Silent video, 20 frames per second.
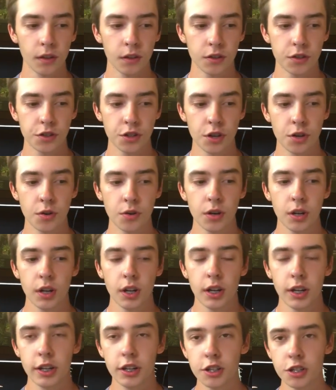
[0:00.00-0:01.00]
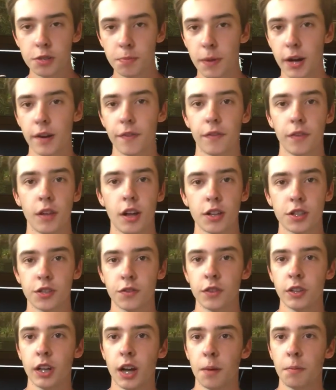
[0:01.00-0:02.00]
so here's my
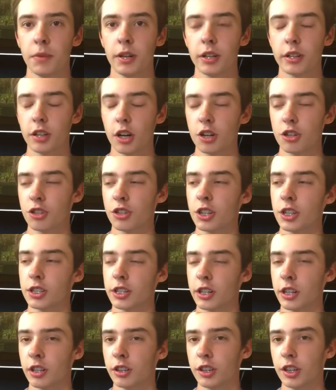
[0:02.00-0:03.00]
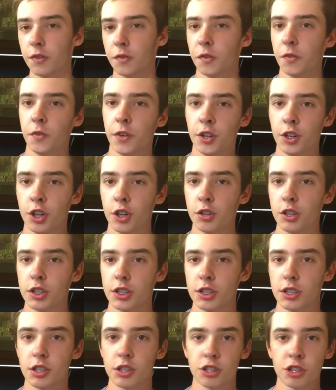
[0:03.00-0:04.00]
philosophy. I'm going to touch on this in a different video.
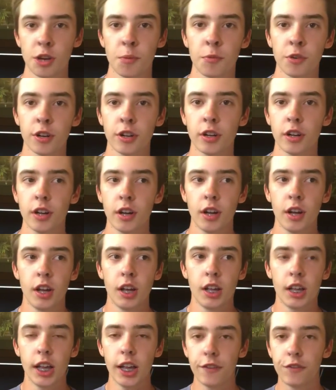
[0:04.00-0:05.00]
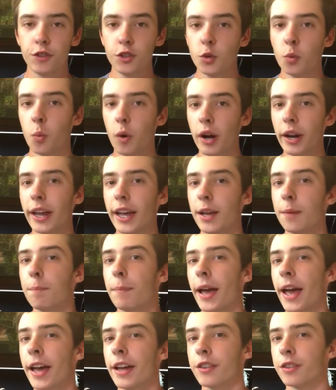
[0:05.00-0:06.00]
This is a summary. If you want a
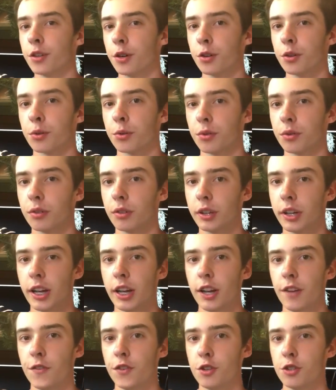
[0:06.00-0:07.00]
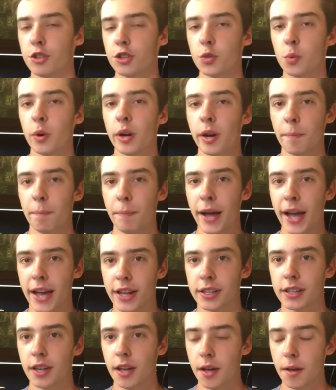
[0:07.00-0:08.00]
pet turtle, okay, if you just a
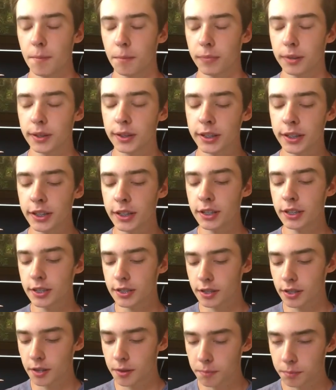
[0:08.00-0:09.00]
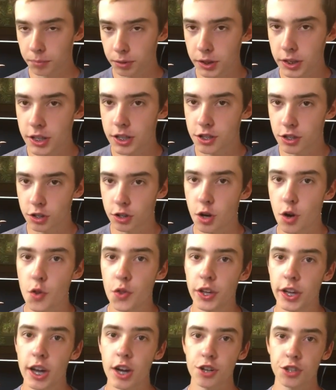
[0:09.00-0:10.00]
pet, please, please go
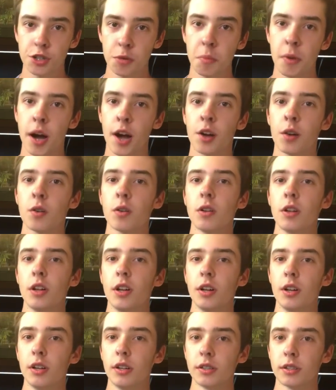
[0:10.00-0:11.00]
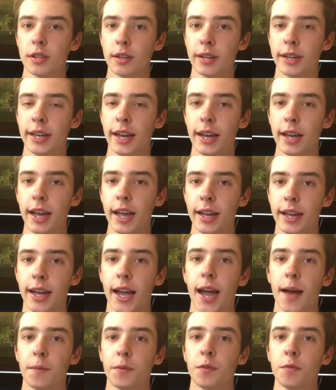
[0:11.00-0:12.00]
the extra mile to get a
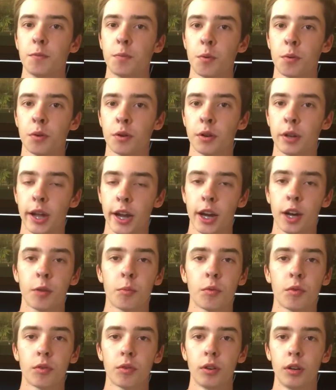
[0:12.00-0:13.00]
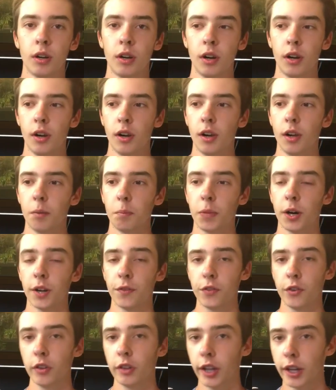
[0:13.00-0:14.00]
captive-born animal. But
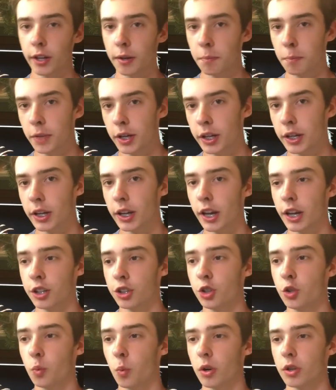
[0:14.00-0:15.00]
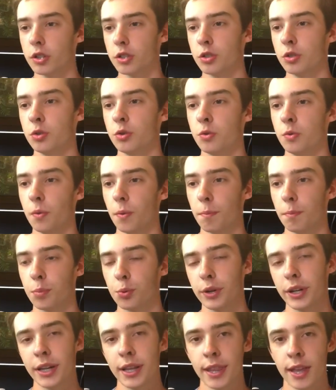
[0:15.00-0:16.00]
if you're like me and you want to
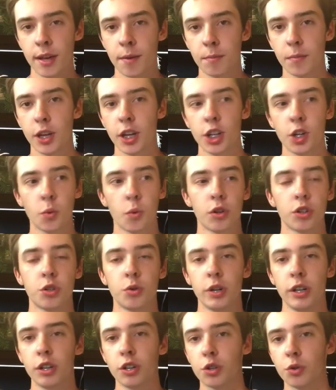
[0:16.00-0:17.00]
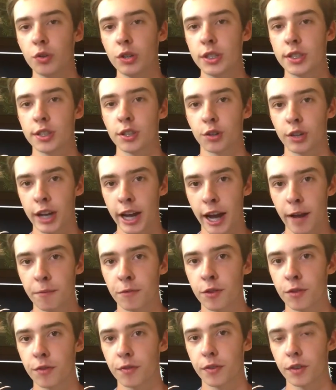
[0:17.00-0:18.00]
breed them and you want to increase their
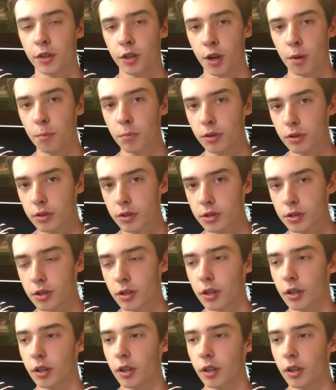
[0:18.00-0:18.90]
captive numbers,